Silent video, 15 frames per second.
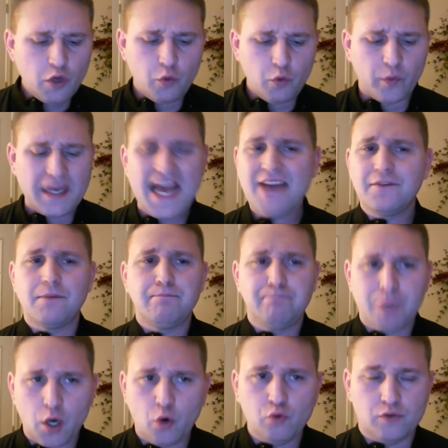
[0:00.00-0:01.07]
when we have a
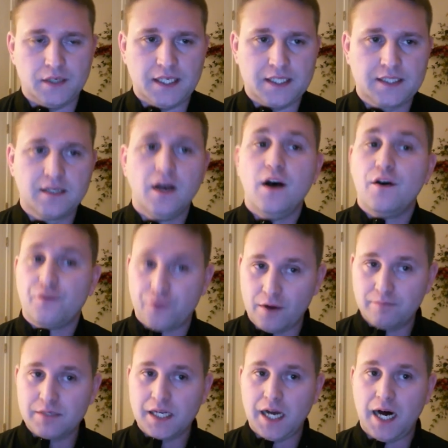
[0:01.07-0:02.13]
boldness
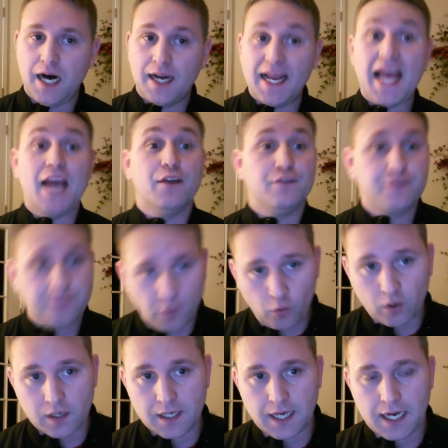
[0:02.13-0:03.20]
from God and
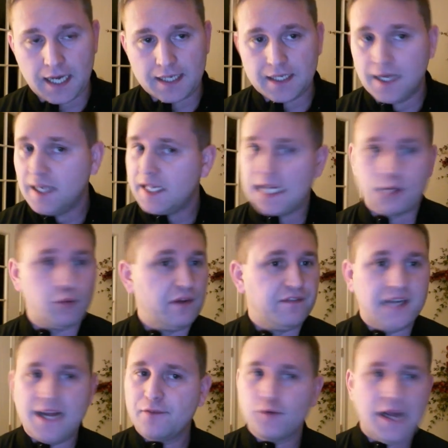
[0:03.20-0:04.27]
for God, like
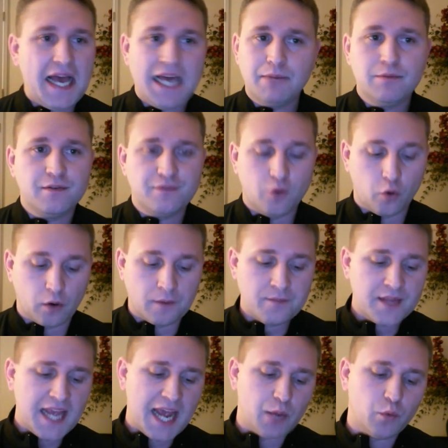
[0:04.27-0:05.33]
we've never had before,
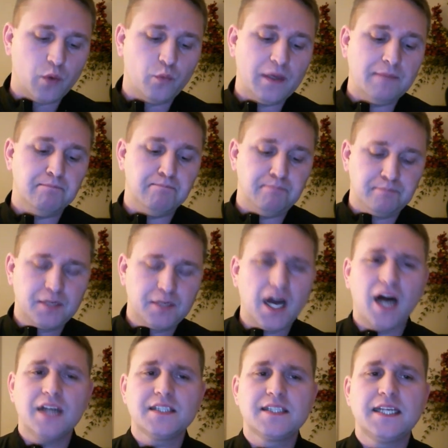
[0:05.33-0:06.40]
and when we
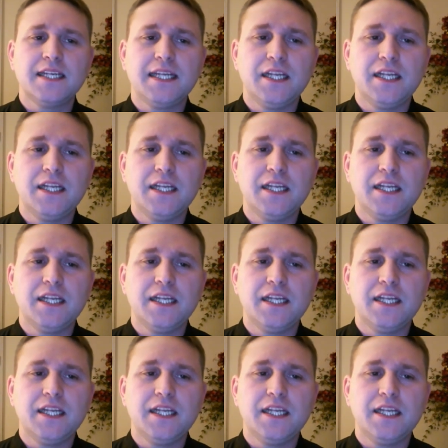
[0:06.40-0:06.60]
constantly